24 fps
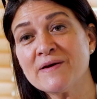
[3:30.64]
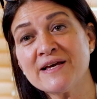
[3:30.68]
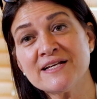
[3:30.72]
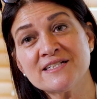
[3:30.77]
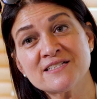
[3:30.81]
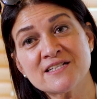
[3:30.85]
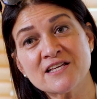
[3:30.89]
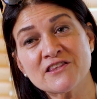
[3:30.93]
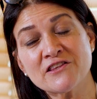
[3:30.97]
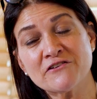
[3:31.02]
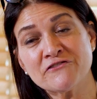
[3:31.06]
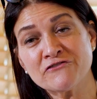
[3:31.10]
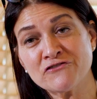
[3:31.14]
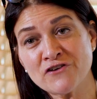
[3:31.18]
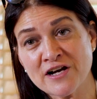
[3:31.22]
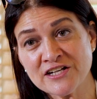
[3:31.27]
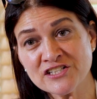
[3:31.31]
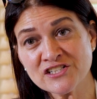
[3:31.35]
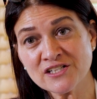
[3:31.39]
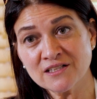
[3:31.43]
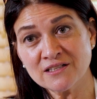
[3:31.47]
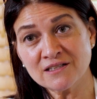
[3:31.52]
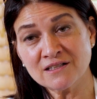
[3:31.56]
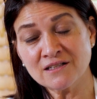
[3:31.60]
based at the
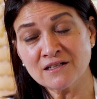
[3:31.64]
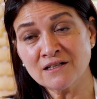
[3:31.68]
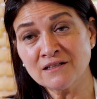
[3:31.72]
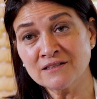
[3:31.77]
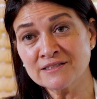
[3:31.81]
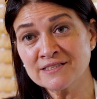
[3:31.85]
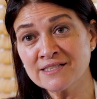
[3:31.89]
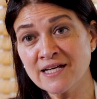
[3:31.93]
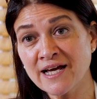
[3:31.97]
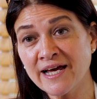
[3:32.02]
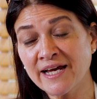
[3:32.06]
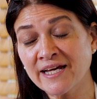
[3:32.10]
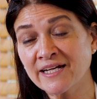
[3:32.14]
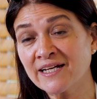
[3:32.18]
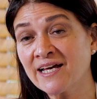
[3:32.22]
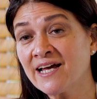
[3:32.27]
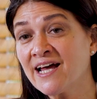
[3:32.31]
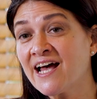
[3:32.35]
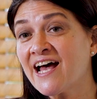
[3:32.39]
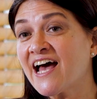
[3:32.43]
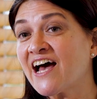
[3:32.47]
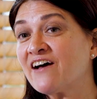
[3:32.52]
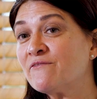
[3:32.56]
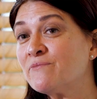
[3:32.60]
Fresh Clinical site
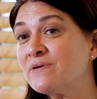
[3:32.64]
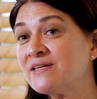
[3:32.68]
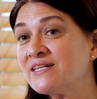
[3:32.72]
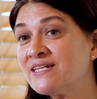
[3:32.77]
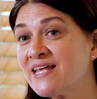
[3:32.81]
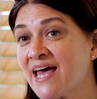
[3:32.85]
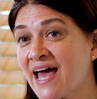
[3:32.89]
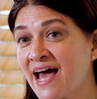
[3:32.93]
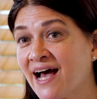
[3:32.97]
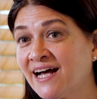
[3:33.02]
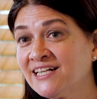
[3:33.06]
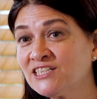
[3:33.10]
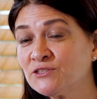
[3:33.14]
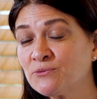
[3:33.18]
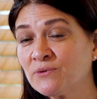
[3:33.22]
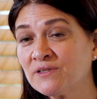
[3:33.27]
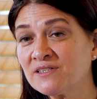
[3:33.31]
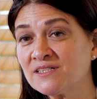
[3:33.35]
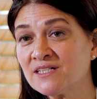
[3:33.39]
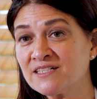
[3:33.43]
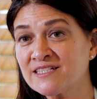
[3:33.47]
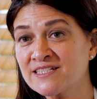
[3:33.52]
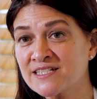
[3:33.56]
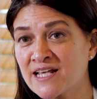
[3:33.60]
have been tasked
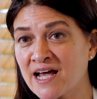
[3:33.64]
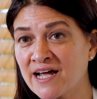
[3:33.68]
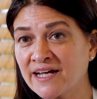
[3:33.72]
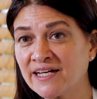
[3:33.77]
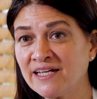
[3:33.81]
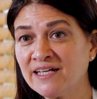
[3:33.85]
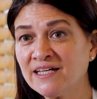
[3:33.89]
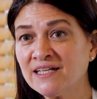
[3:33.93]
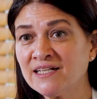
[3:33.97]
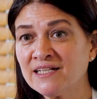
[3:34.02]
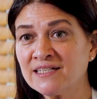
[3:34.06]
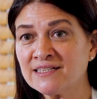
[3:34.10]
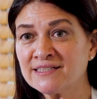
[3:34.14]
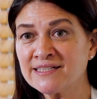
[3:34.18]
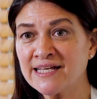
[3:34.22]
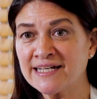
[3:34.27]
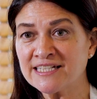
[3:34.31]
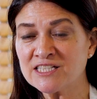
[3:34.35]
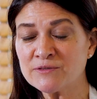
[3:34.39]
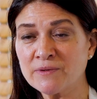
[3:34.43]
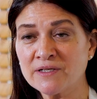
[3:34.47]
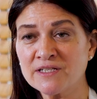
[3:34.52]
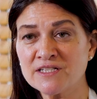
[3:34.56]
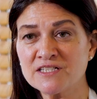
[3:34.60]
with designing an
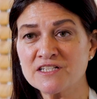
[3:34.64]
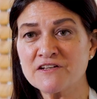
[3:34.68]
assessment